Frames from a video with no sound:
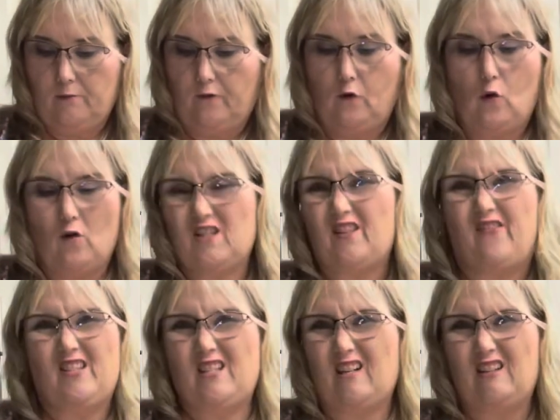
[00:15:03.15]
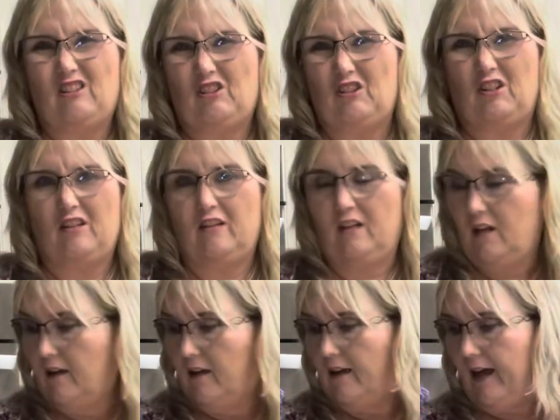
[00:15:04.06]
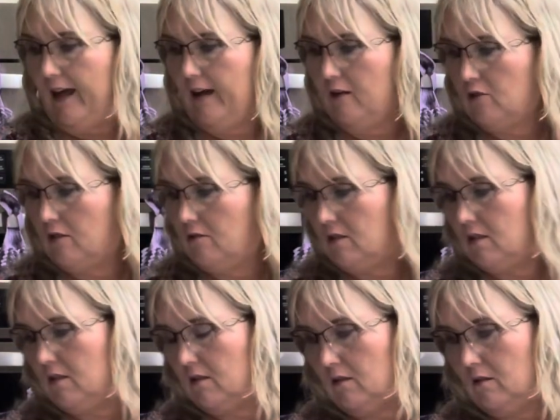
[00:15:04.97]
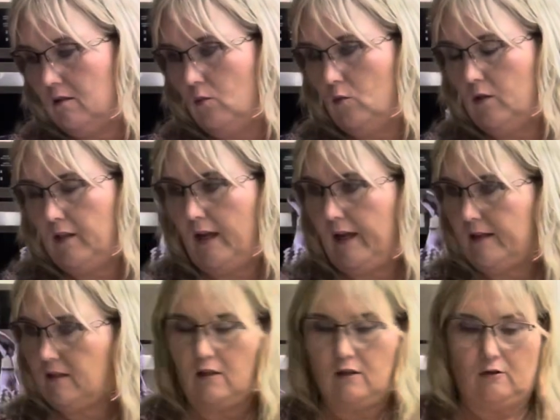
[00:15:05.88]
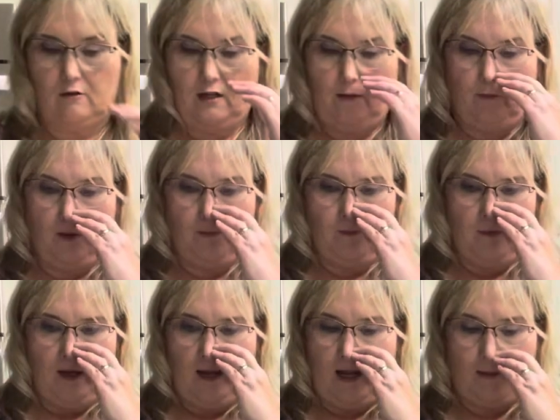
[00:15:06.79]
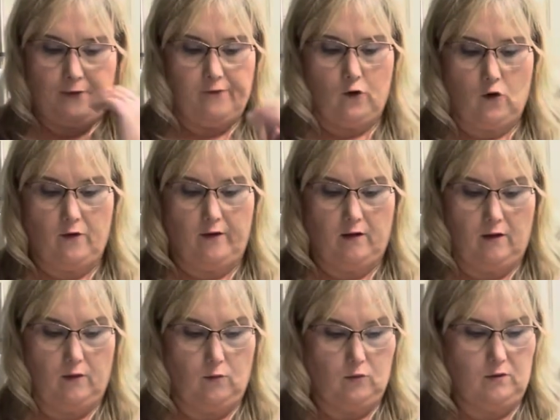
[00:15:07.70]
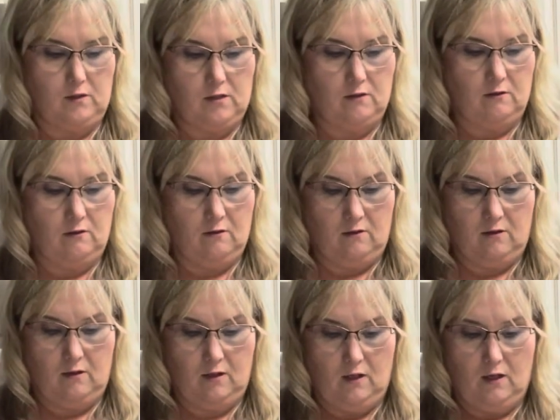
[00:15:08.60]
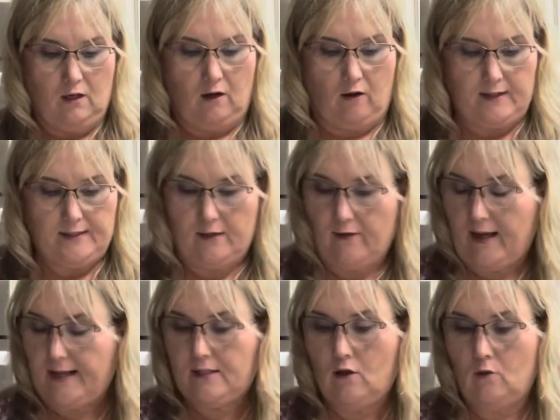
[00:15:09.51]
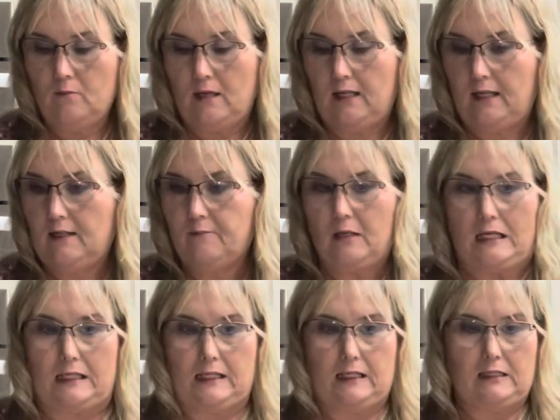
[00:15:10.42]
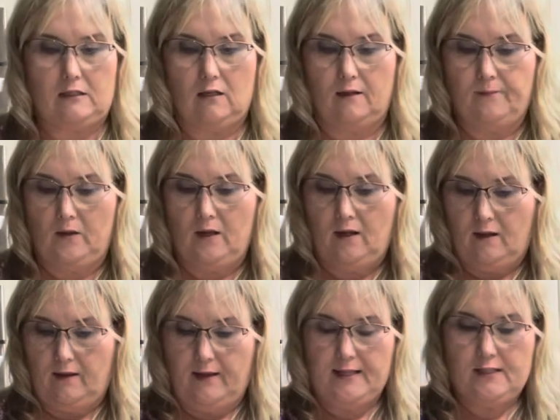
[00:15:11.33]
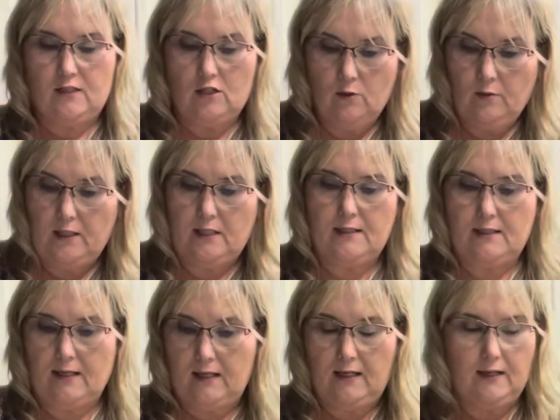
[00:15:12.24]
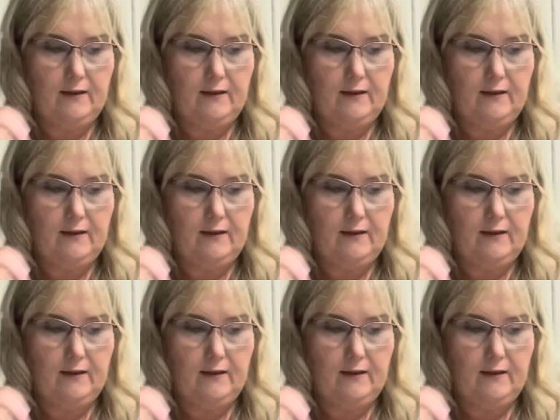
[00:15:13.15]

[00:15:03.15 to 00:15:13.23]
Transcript: Of course, if it doesn't look good, I'll use the one that has the 3, but I prefer the other ones. All right, so that's on medium heat, and that's doing its thing.